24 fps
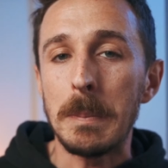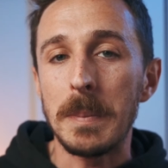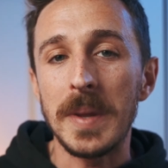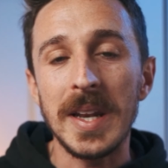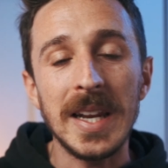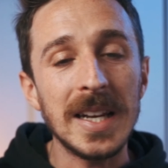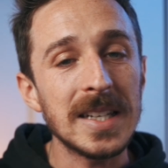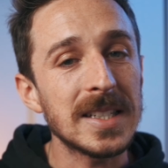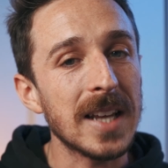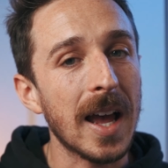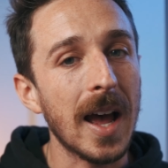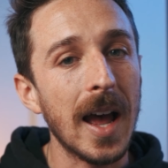
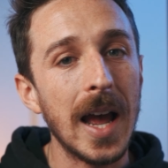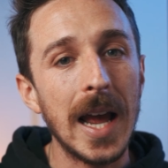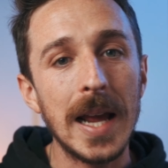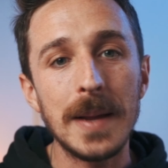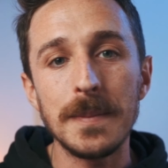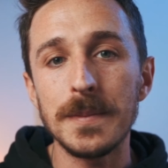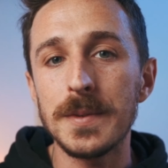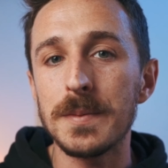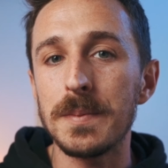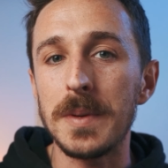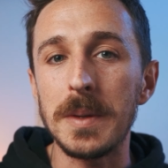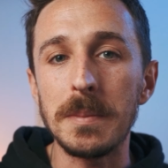Many
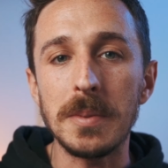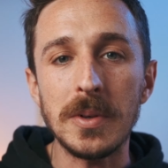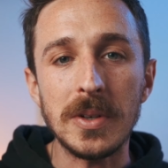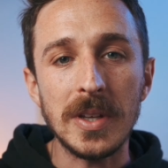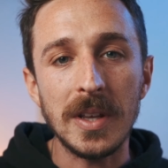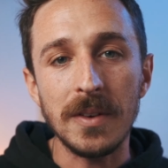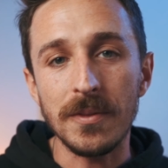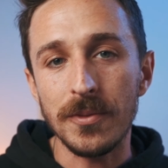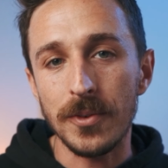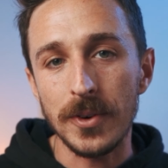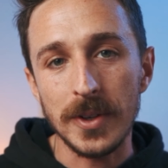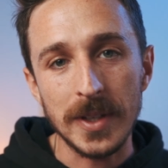times people
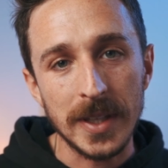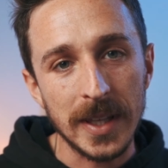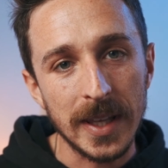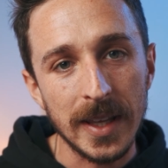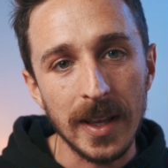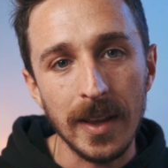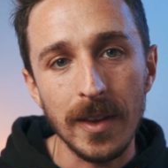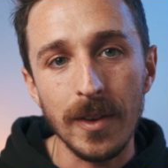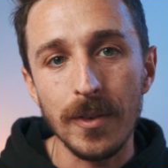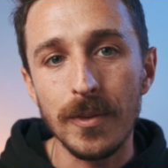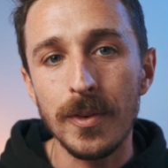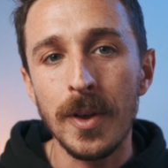can
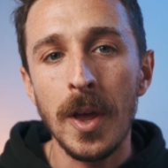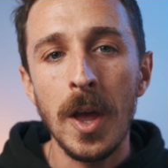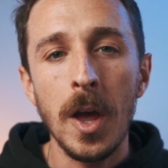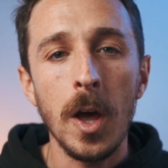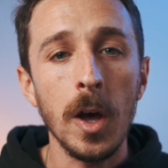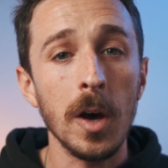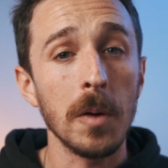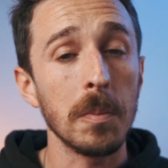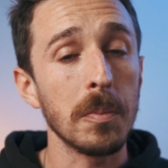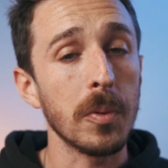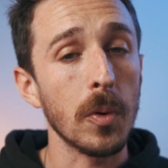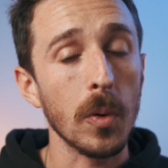forgive
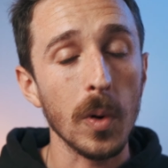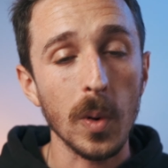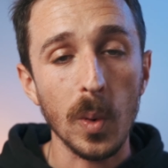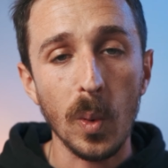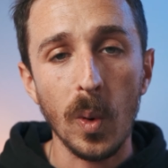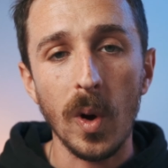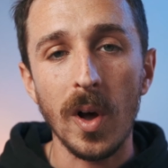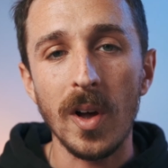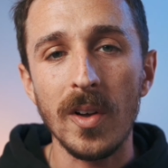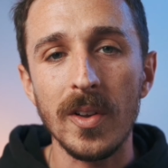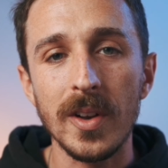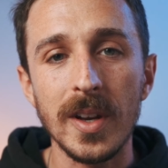a poor
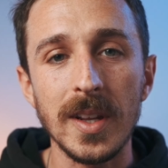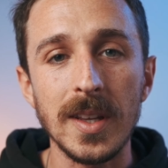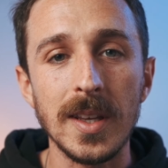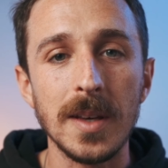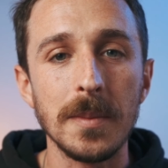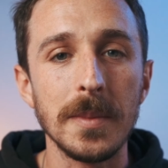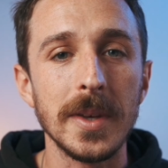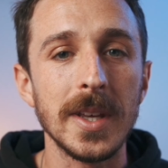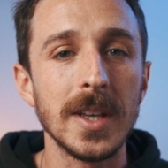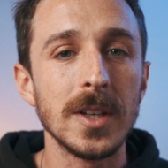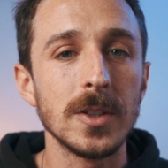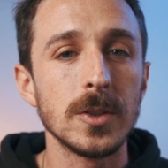quality
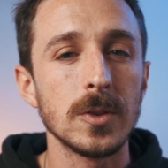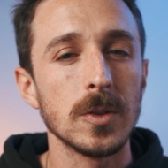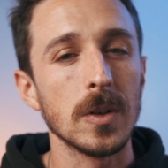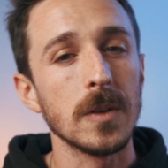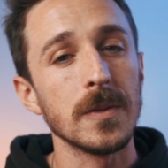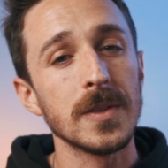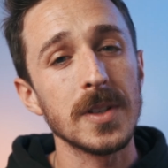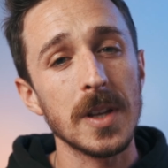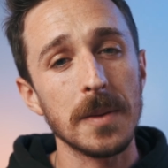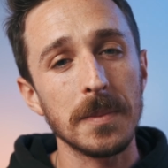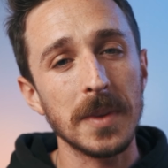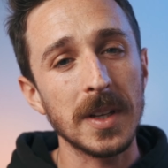image or
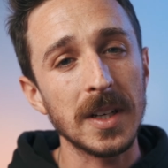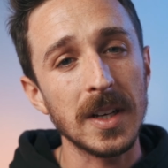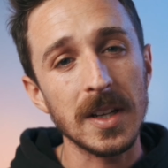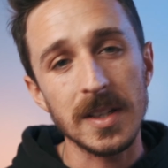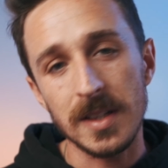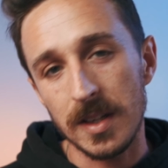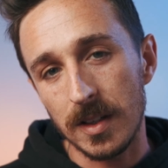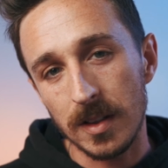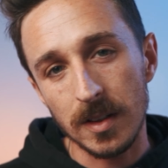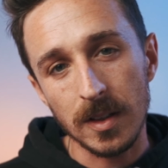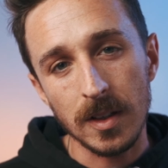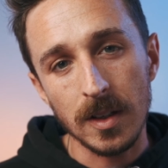if something
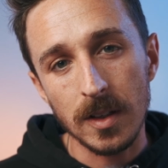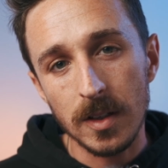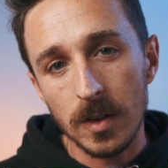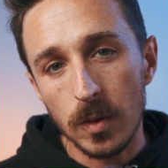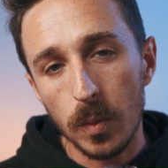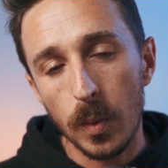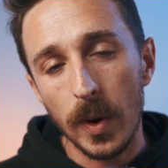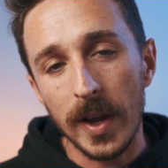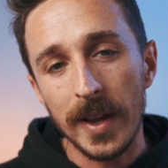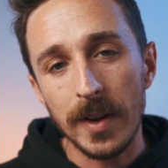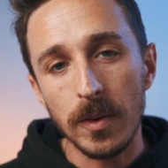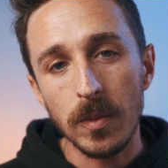doesn't look
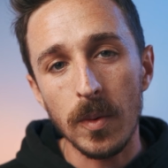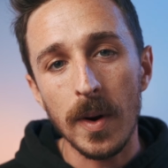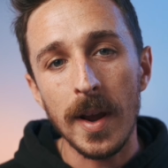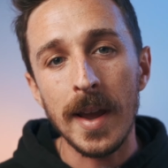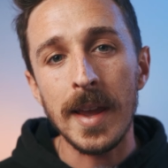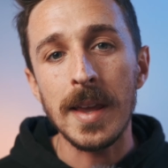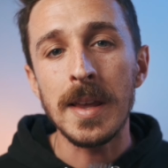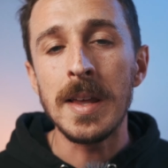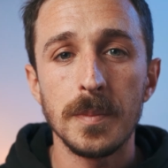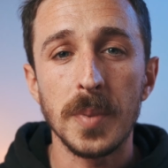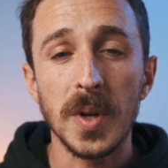quite right,